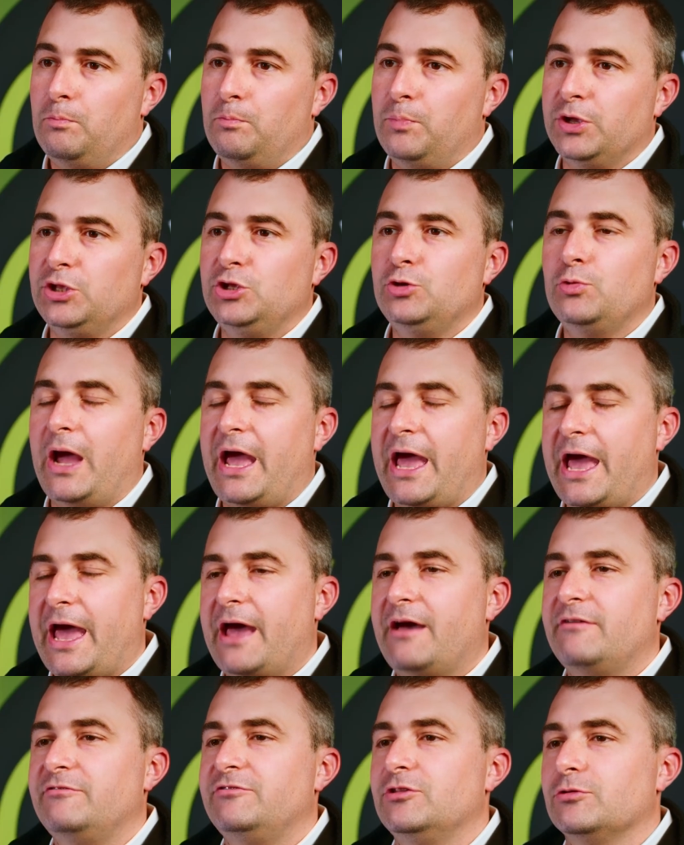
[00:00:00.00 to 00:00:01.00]
but you
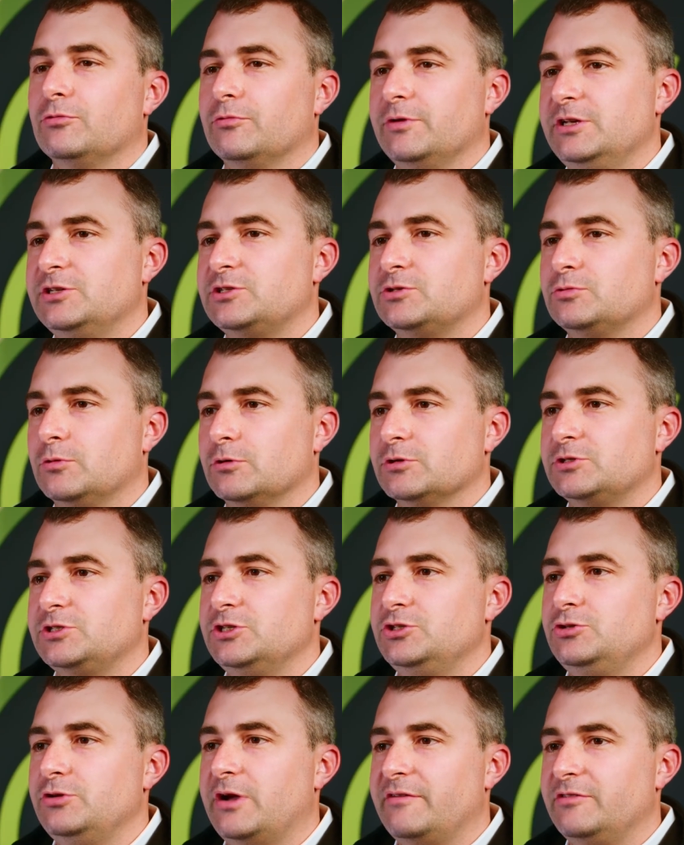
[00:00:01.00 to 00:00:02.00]
have the
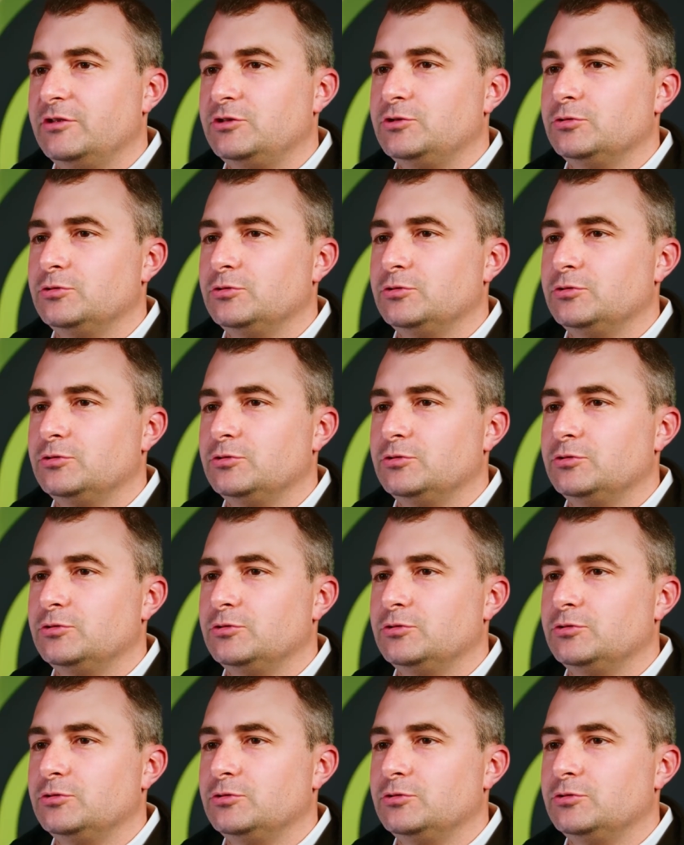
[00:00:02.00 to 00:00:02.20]
resources, you have the